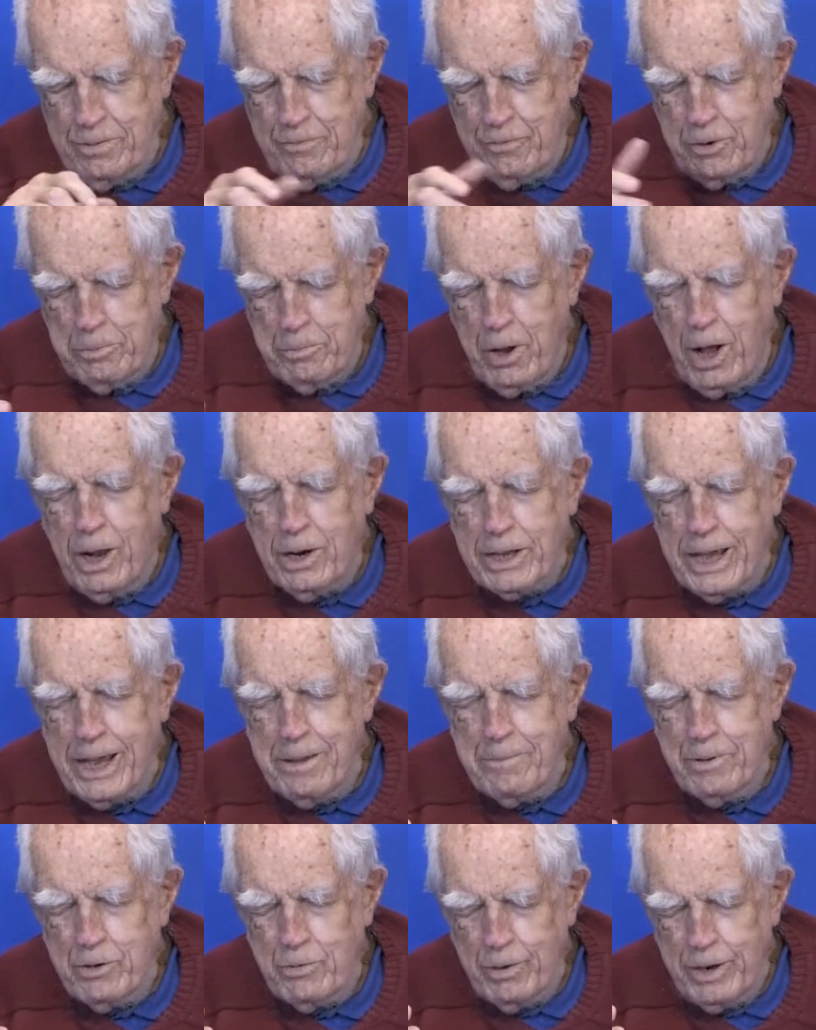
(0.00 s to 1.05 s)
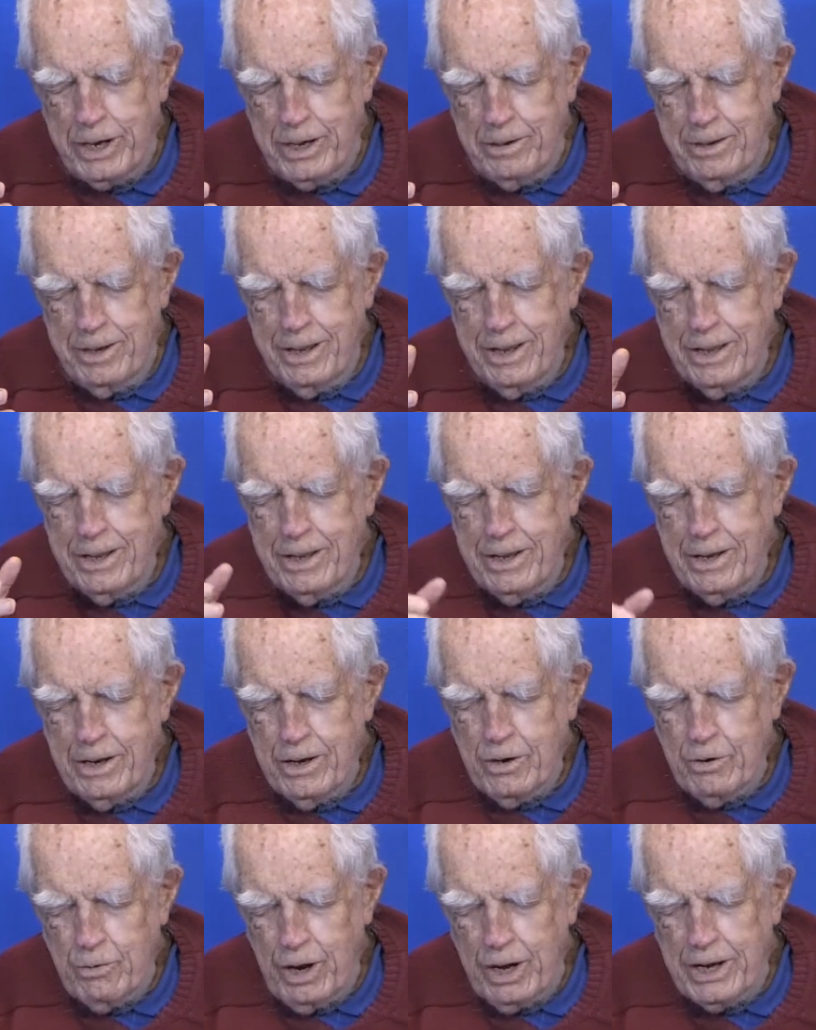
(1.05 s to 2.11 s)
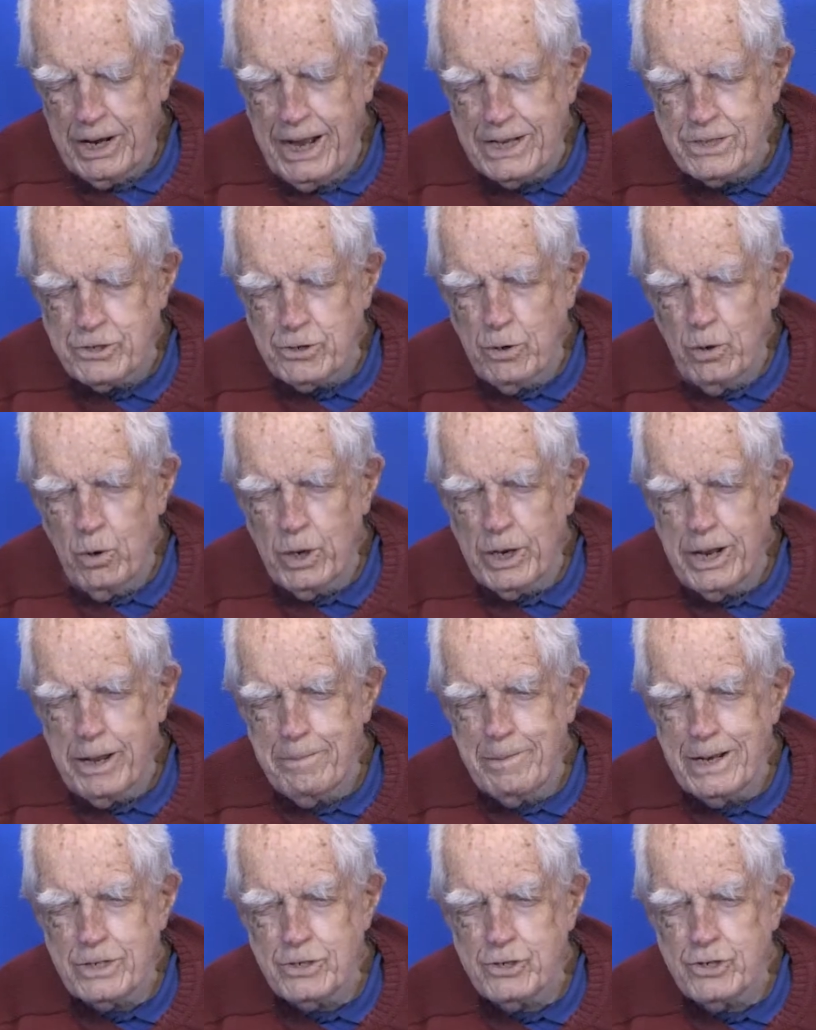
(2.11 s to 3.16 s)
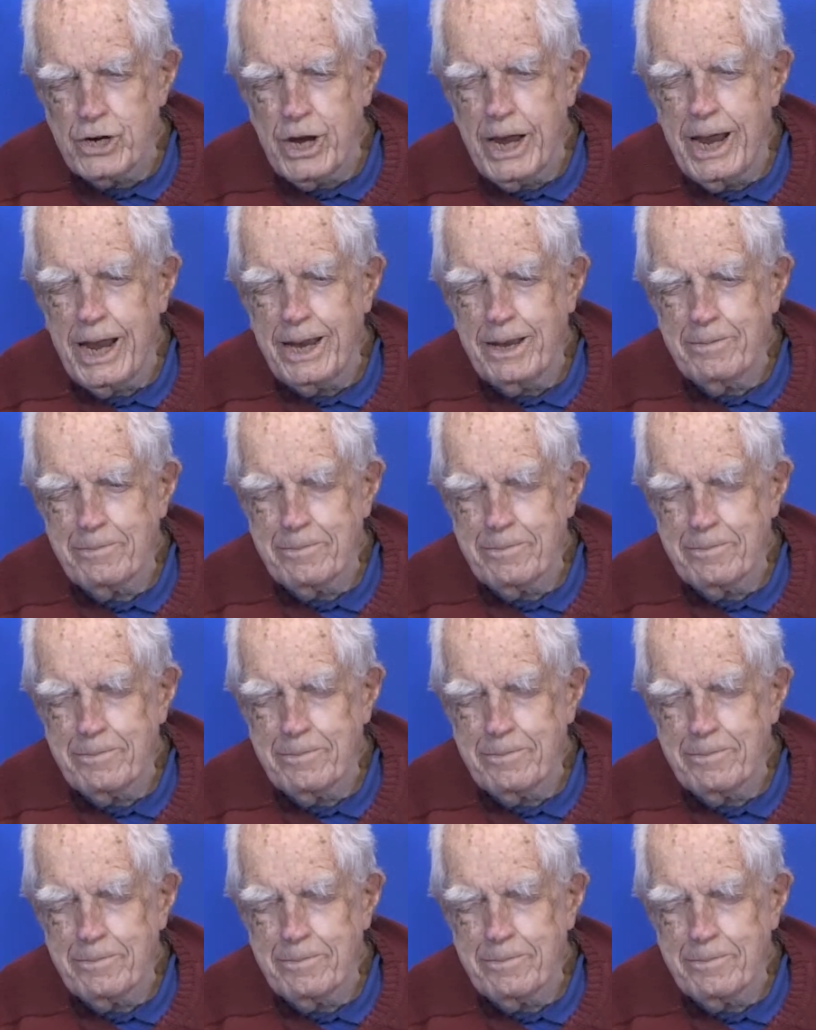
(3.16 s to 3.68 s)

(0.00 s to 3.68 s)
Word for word: football game between Rutland High School and MSJ.